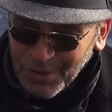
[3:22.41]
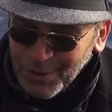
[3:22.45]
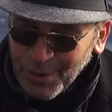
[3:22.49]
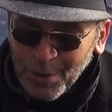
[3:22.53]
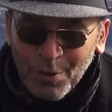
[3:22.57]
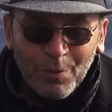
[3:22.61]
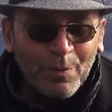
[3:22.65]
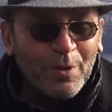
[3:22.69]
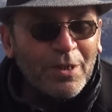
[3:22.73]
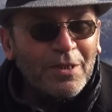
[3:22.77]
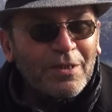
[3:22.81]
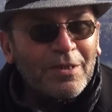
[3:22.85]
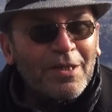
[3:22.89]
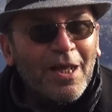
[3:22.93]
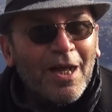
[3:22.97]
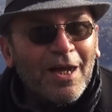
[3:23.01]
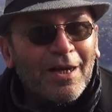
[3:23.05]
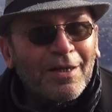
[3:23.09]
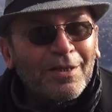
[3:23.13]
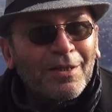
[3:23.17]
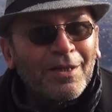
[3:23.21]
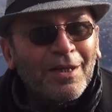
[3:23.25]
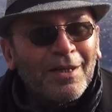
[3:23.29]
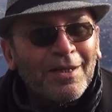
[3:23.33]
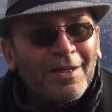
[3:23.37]
we
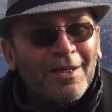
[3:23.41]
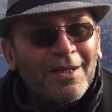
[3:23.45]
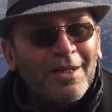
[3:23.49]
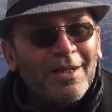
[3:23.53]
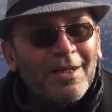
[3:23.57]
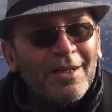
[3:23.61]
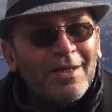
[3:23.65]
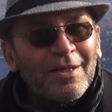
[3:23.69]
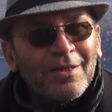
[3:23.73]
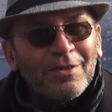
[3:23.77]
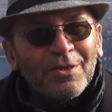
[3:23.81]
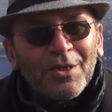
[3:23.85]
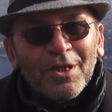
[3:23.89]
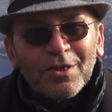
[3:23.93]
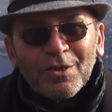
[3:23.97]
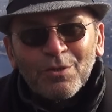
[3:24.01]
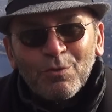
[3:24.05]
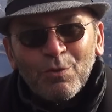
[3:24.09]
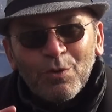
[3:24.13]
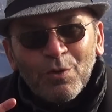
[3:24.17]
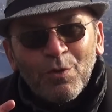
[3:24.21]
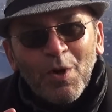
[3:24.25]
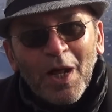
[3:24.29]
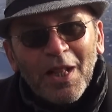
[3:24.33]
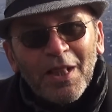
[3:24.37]
start just
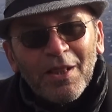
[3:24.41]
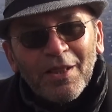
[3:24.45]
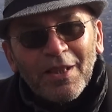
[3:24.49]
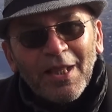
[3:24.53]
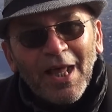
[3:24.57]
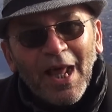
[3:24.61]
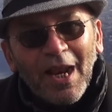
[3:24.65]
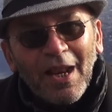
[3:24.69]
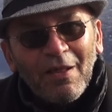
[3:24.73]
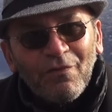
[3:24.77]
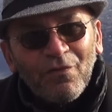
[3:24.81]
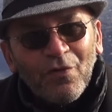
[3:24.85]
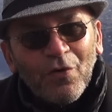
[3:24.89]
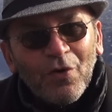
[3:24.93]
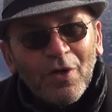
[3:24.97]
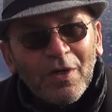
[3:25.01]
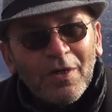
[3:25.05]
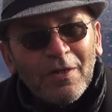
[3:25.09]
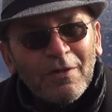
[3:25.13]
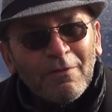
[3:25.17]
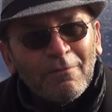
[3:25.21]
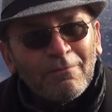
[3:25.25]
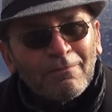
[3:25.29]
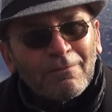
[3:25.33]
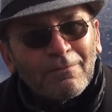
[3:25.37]
with one
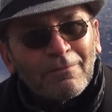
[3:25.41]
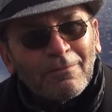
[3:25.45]
telephone,